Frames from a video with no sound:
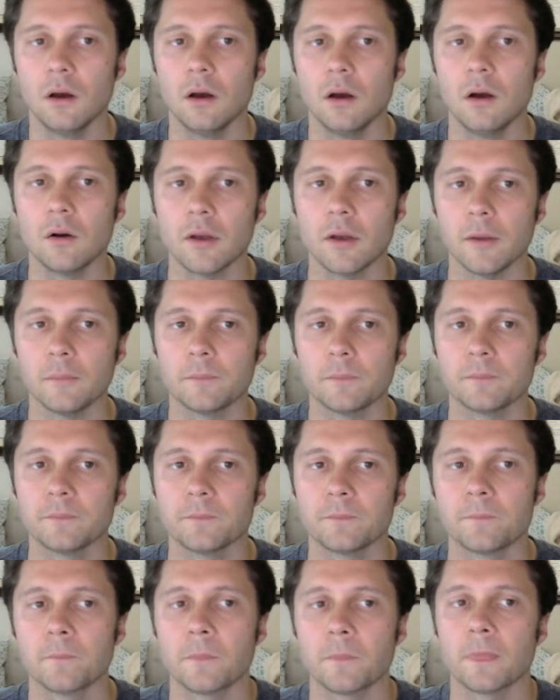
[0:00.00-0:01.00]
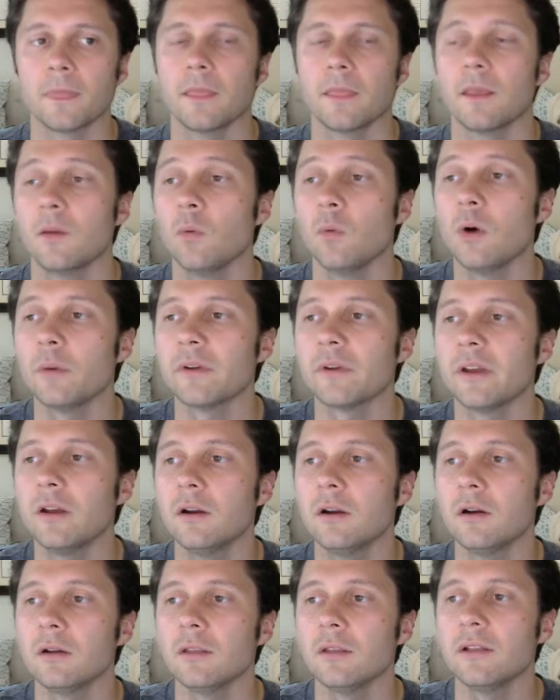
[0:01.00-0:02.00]
Okay. While we're
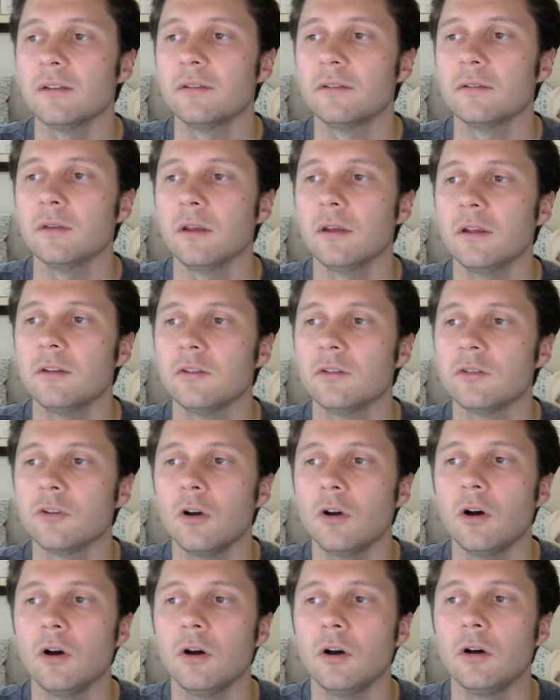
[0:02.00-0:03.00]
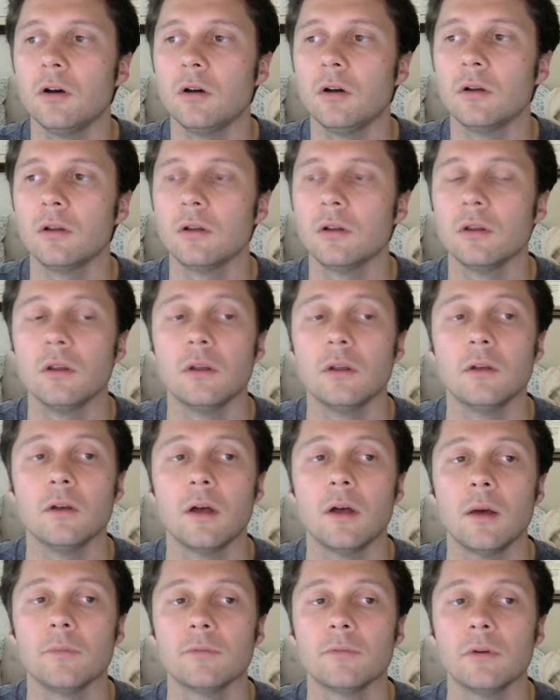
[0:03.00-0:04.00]
here, let's install
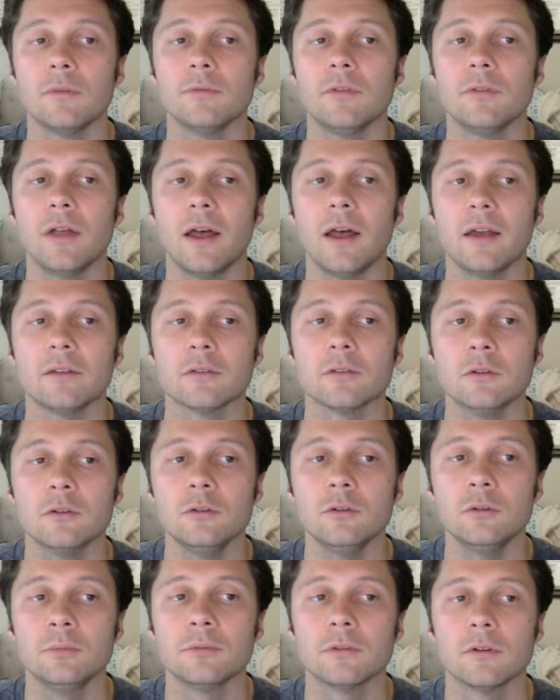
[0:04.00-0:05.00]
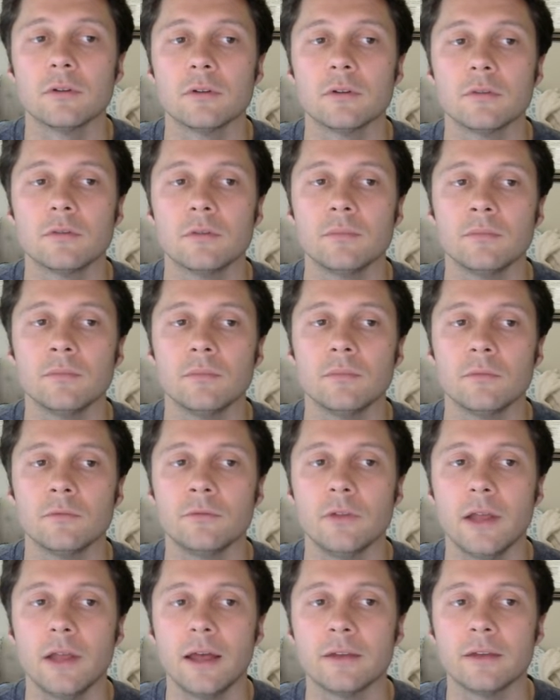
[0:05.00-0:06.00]
from Flask. From
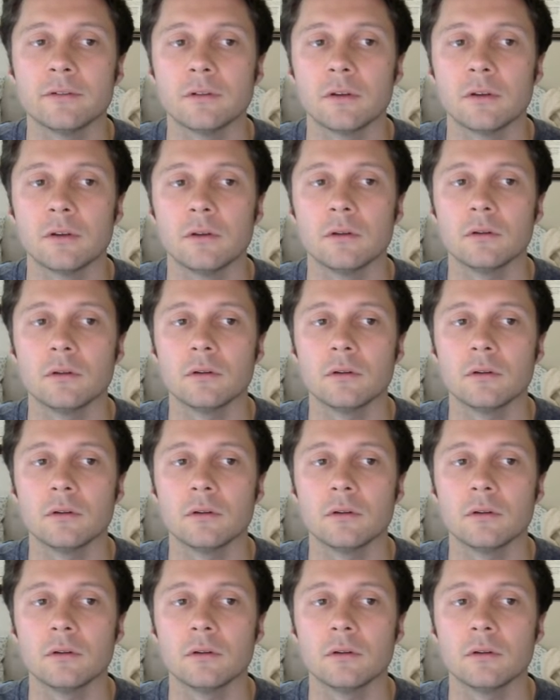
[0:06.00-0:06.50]
Flask.